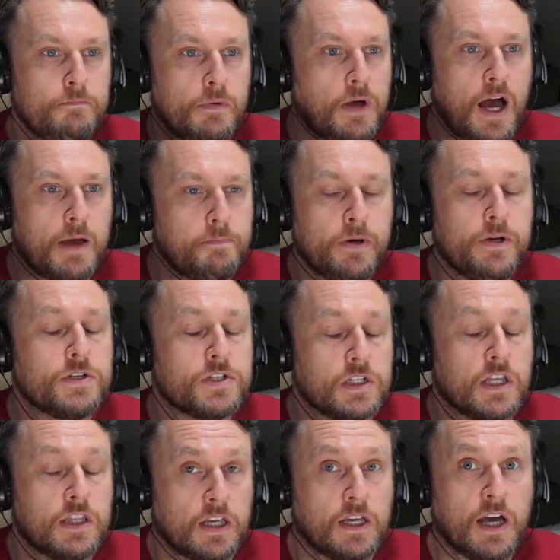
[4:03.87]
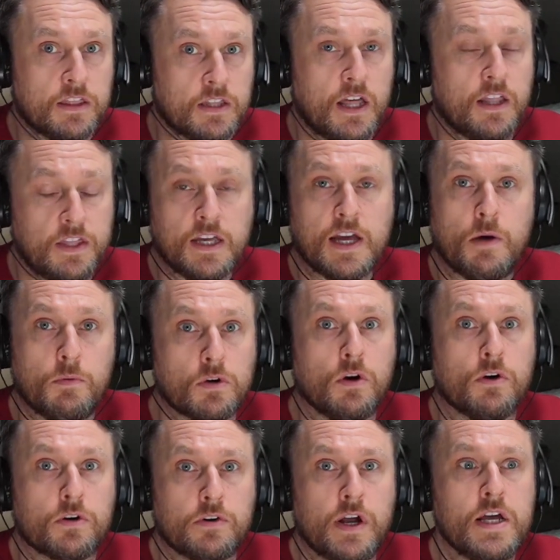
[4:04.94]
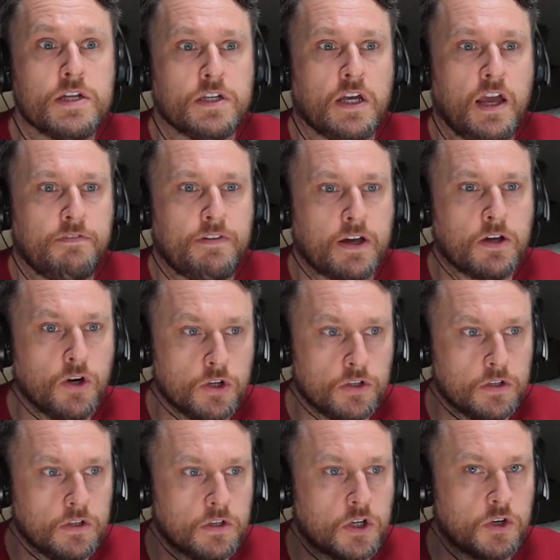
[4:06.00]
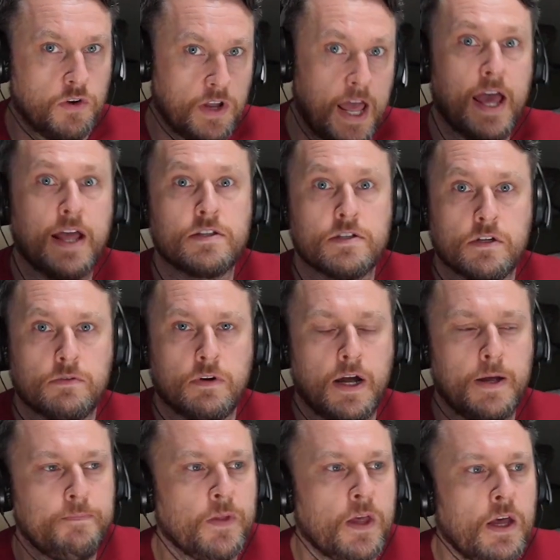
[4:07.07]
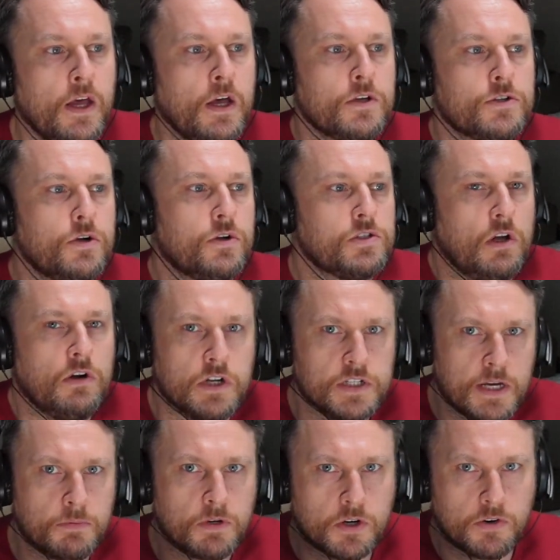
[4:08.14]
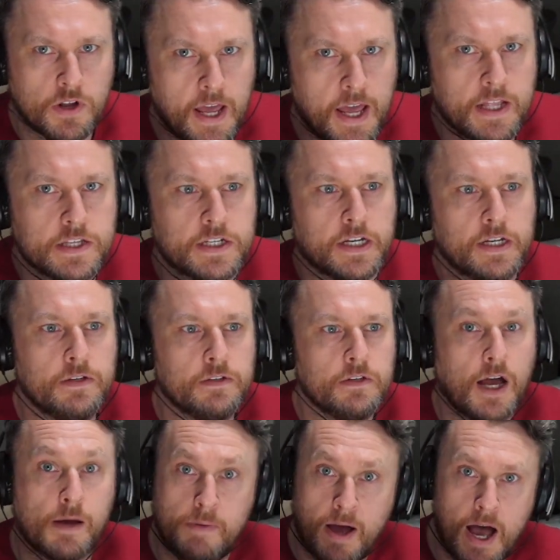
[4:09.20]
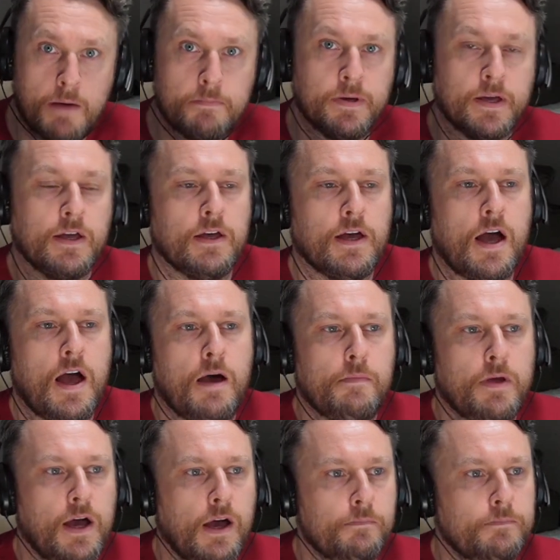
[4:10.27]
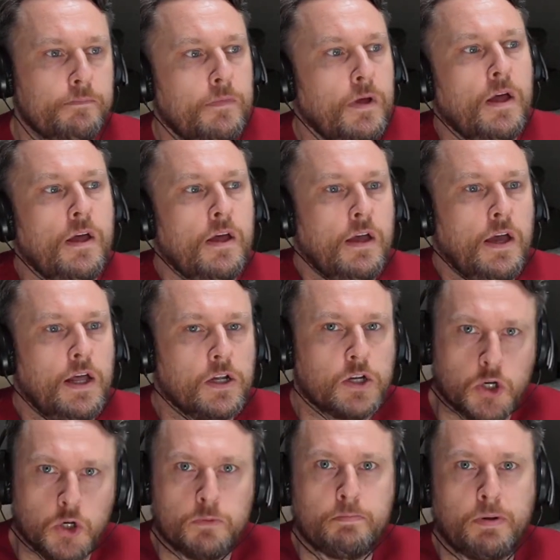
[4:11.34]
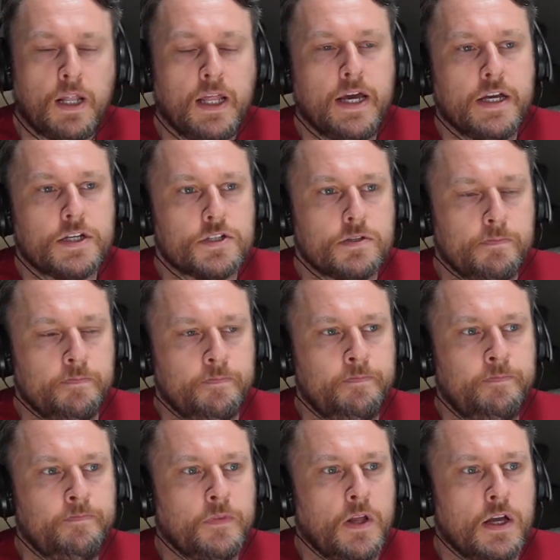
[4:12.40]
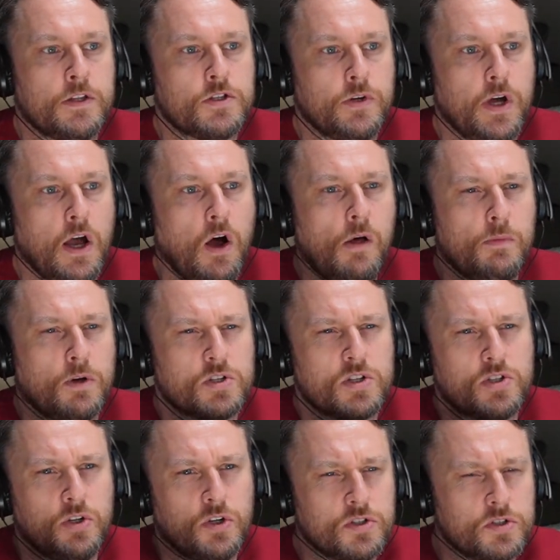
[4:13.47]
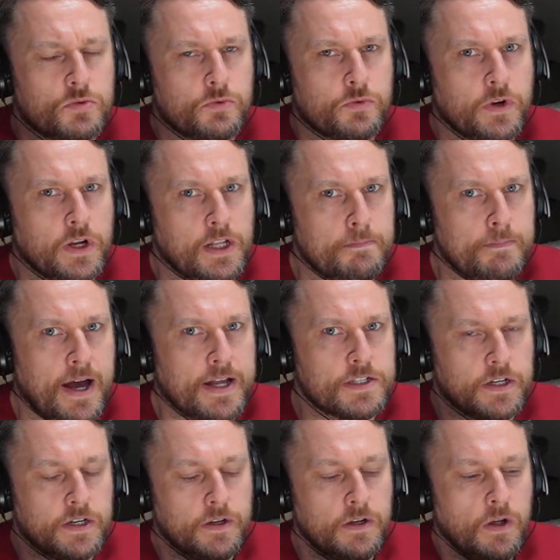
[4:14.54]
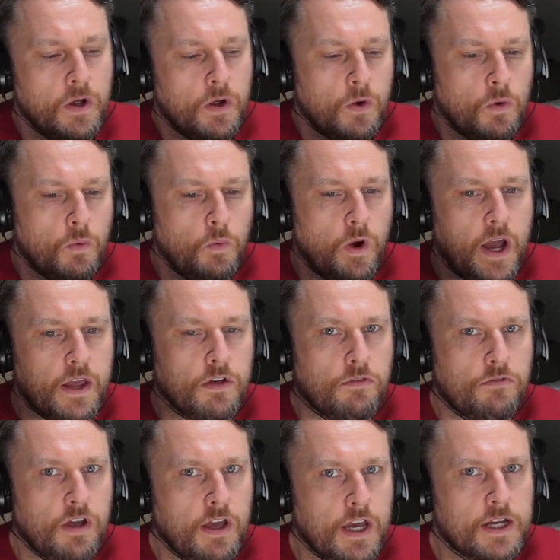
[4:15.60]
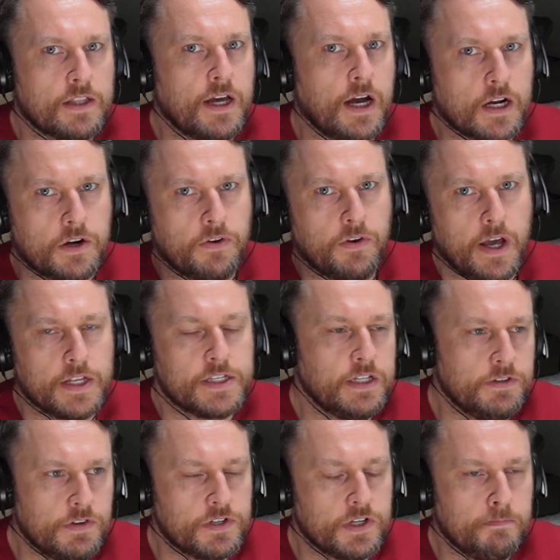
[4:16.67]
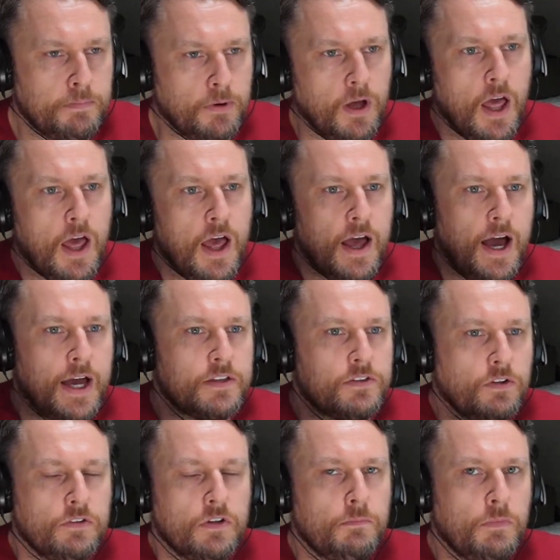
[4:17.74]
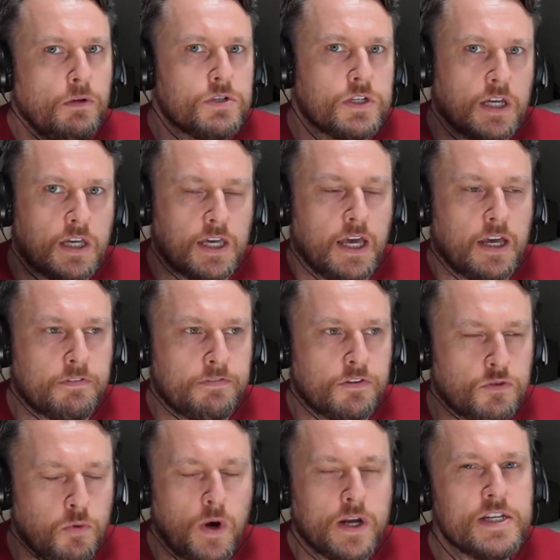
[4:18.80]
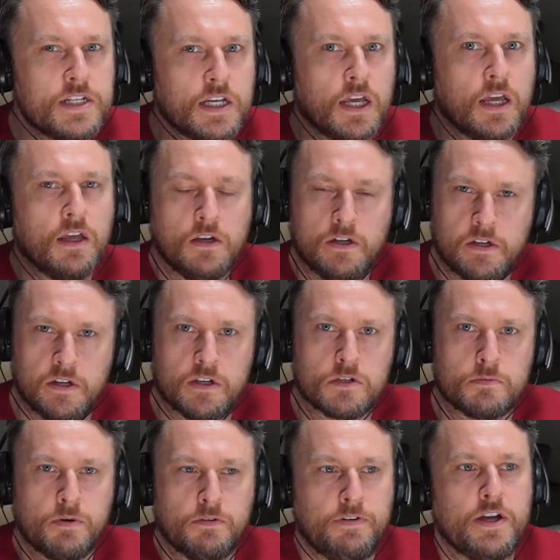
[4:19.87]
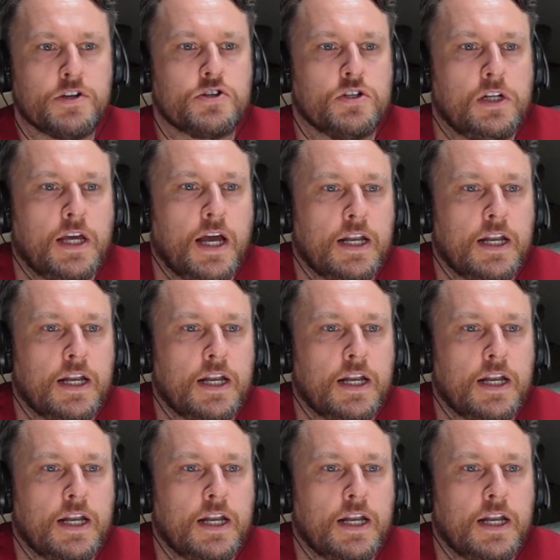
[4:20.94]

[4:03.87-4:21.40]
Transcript: I personally think, I think I would go crazy if I couldn't create, right? So as long as I'm creating, I'm happy. I'm in a good place. And so it almost doesn't really matter where you take that creativity. But I'd done the music gig for 20 years professionally.